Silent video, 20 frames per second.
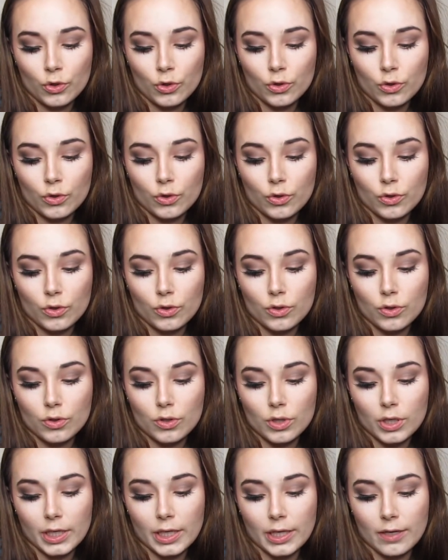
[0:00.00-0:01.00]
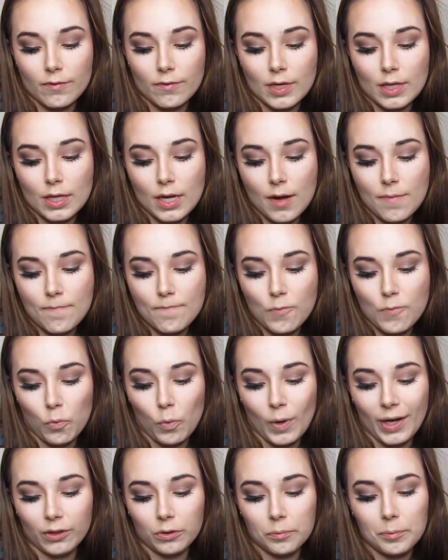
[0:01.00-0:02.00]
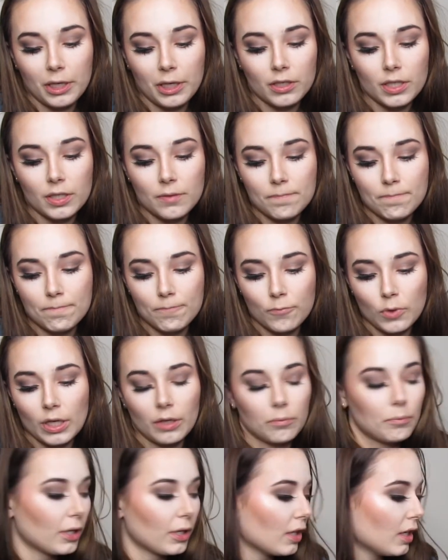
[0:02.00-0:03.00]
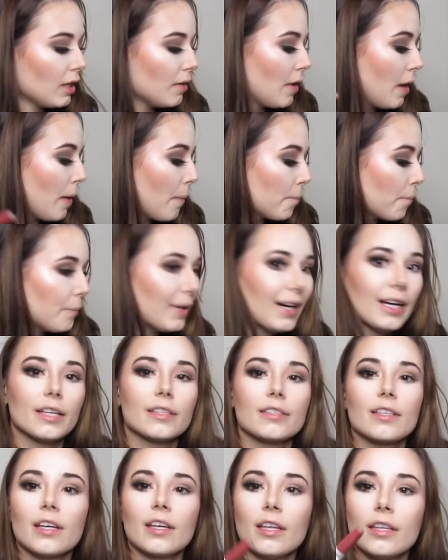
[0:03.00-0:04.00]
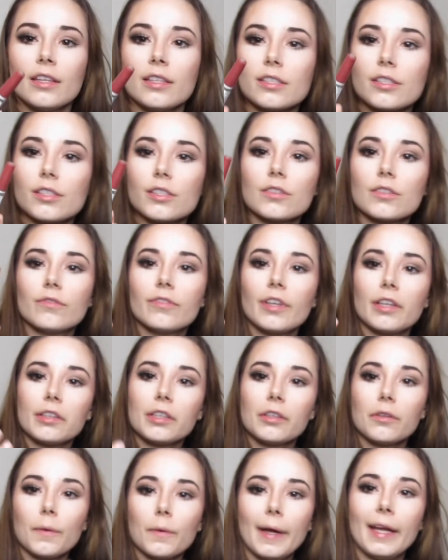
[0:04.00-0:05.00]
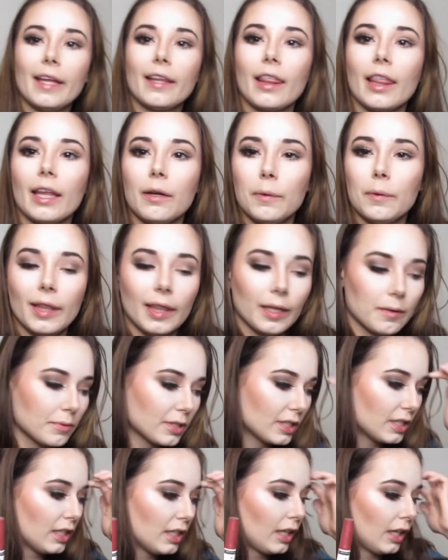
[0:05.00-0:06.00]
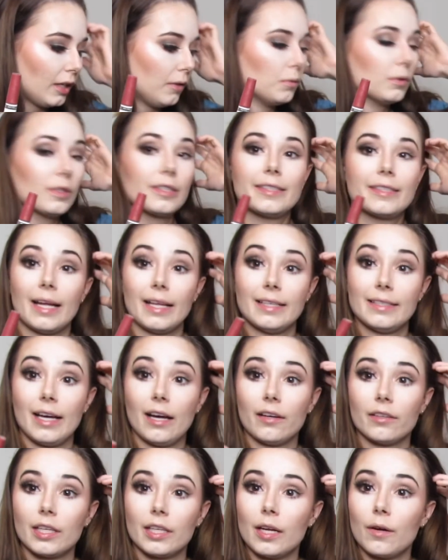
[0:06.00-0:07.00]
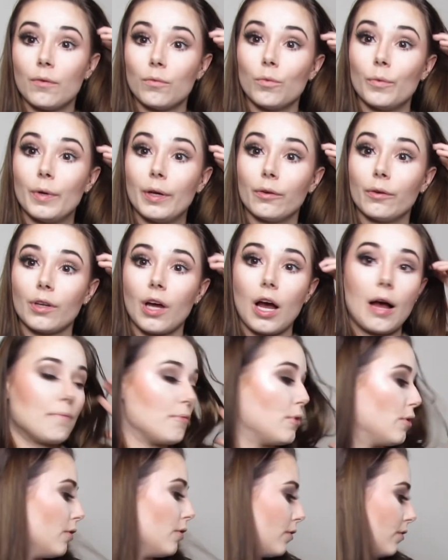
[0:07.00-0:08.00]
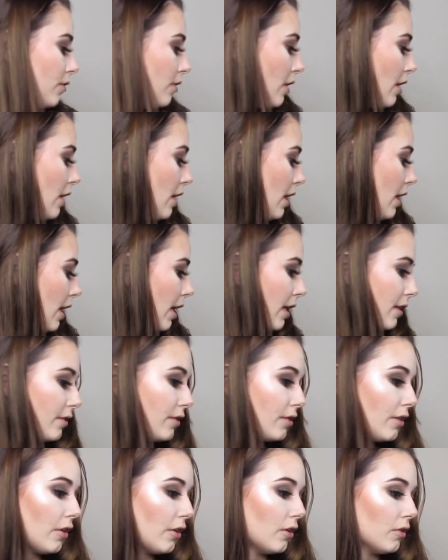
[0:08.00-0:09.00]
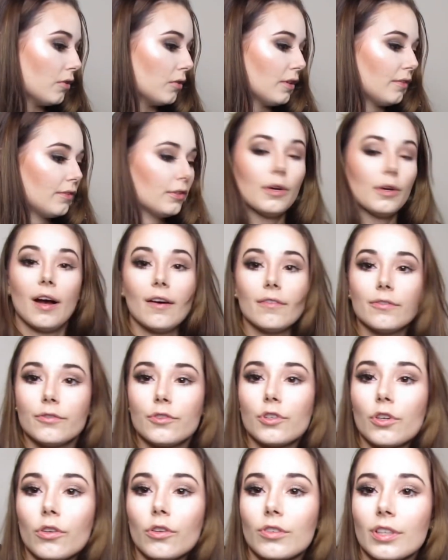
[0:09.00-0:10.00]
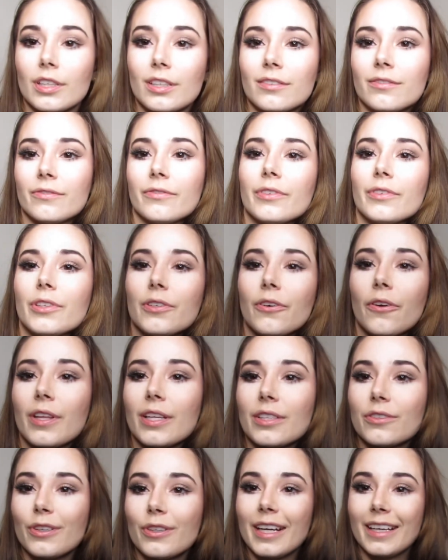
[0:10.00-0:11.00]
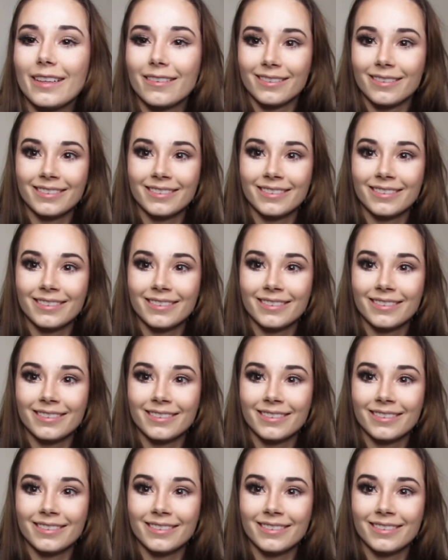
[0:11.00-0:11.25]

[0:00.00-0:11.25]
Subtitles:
I can't read that, Wildberry. But this is a very great liquid lipstick. It will set down and it will not move. And so if you have children, you know that's great.